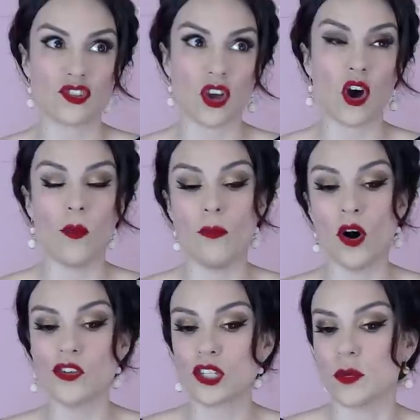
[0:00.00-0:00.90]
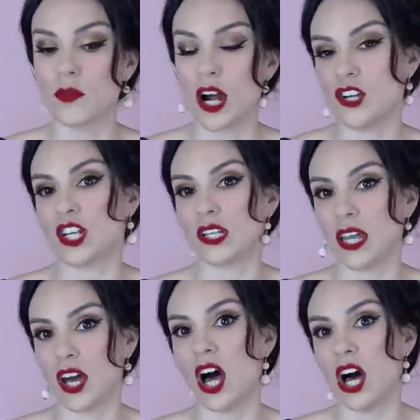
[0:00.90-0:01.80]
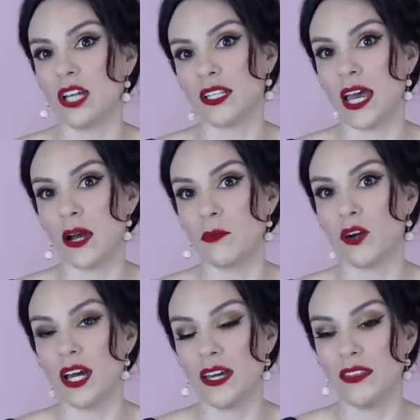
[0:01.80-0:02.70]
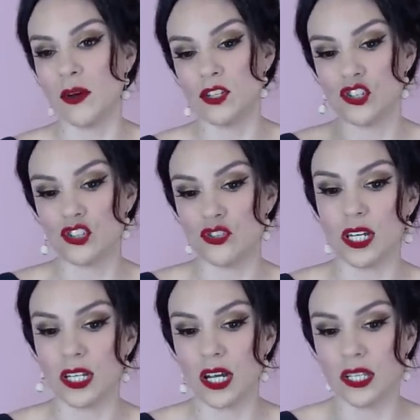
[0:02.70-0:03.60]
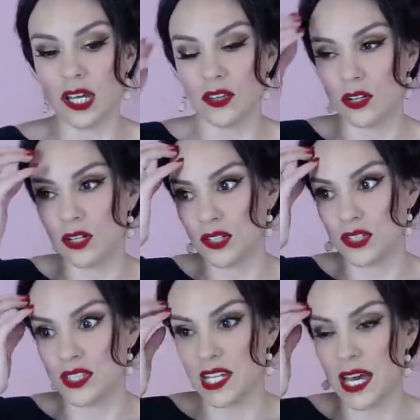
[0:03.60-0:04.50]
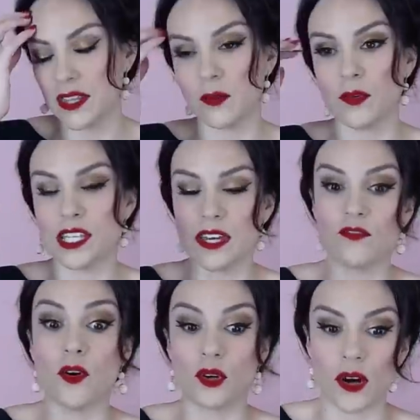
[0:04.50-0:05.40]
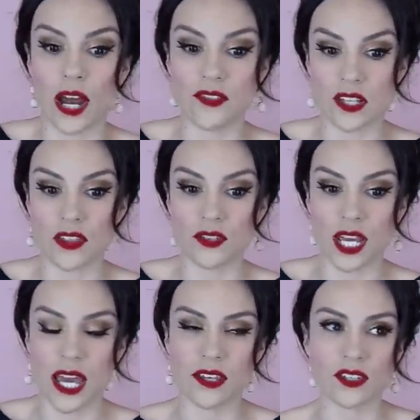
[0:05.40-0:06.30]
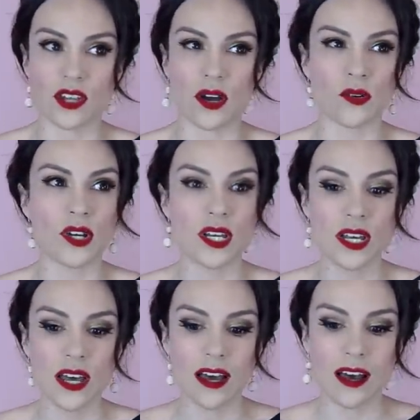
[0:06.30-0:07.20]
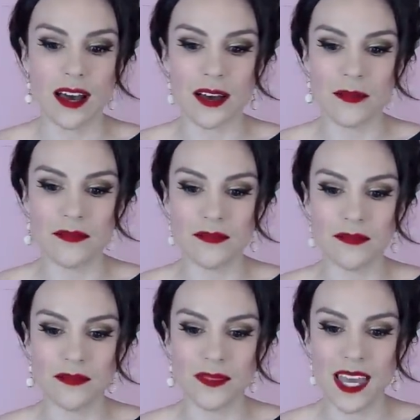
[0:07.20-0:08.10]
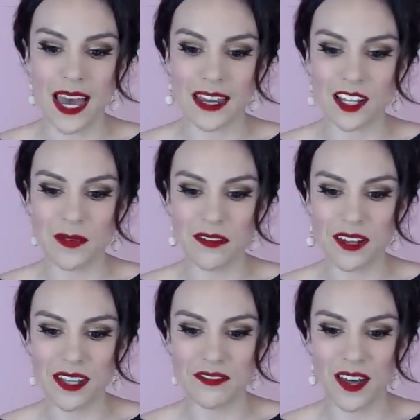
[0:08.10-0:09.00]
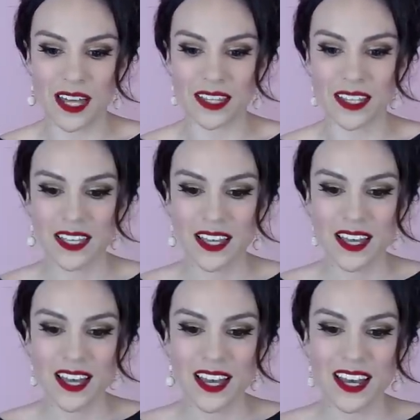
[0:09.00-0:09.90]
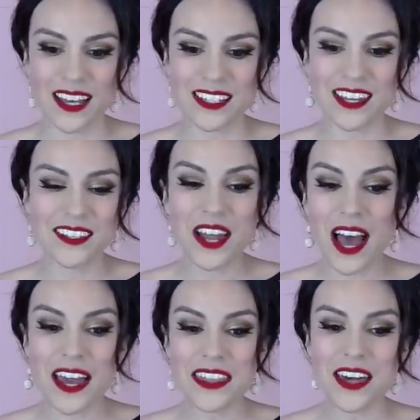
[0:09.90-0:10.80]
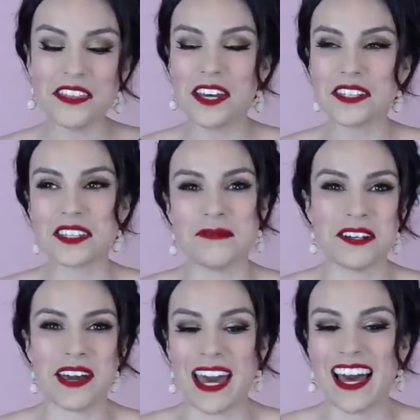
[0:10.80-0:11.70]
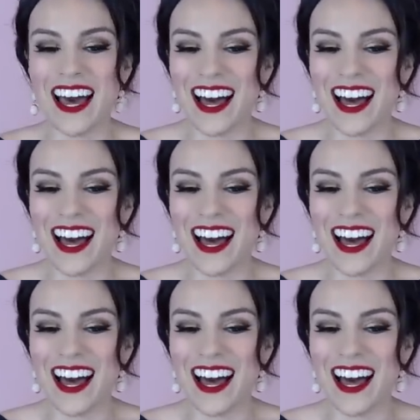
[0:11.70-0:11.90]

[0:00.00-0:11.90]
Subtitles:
sew most of the project like on camera and then we shoot it another day. Like we take photographs another day. So yeah, it'll be really fun. It's good. No, I think it's going to be